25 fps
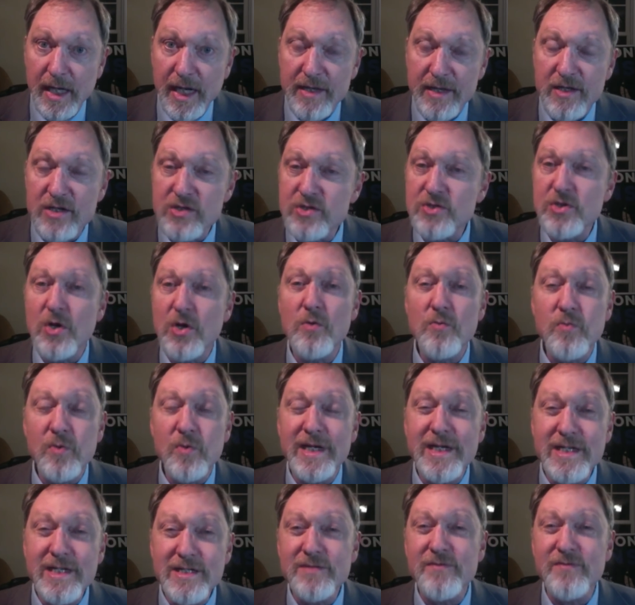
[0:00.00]
And there's no
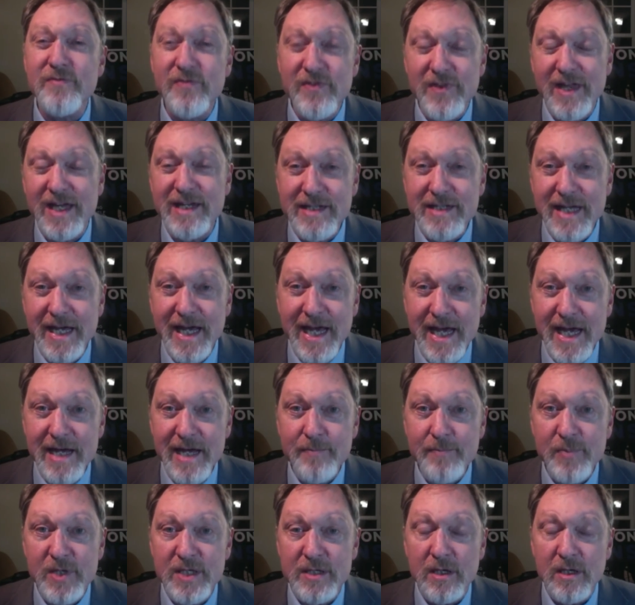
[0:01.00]
reason for that to
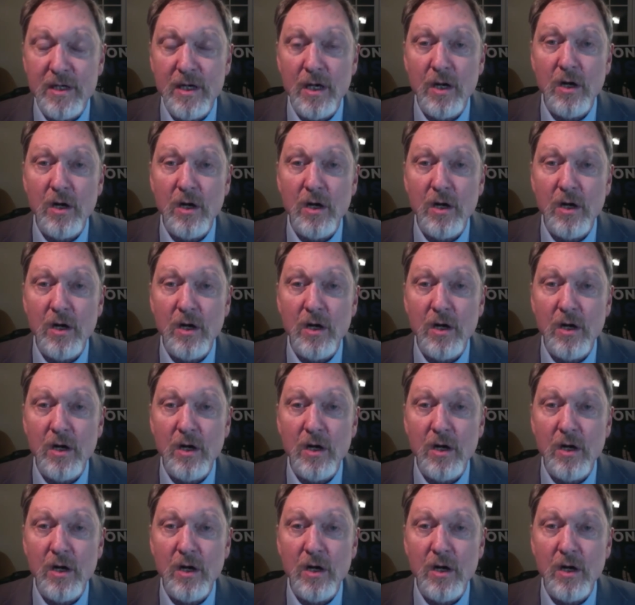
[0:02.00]
happen.